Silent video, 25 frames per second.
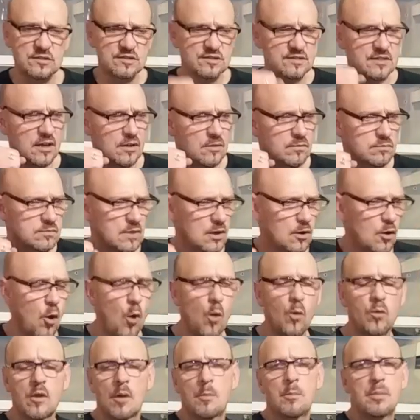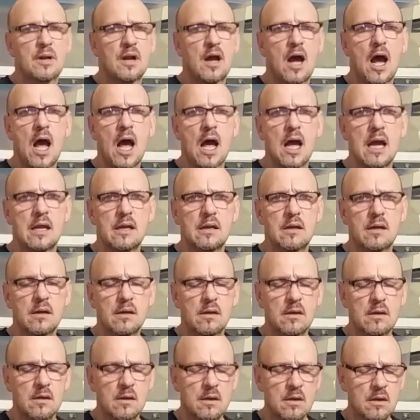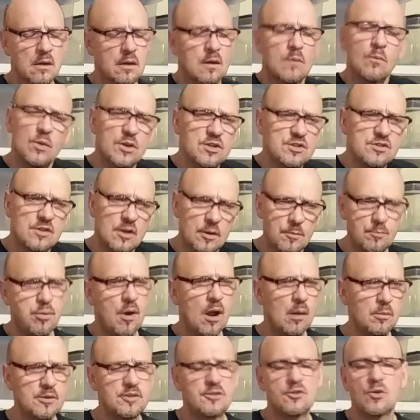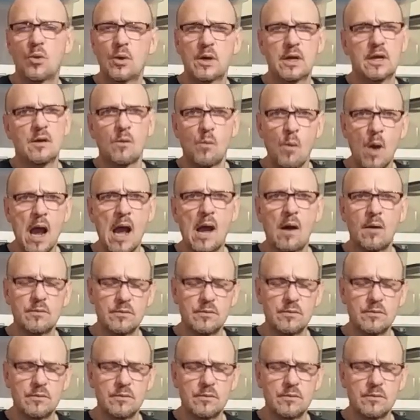they're holed up in a hive, which they're probably doing in the wild.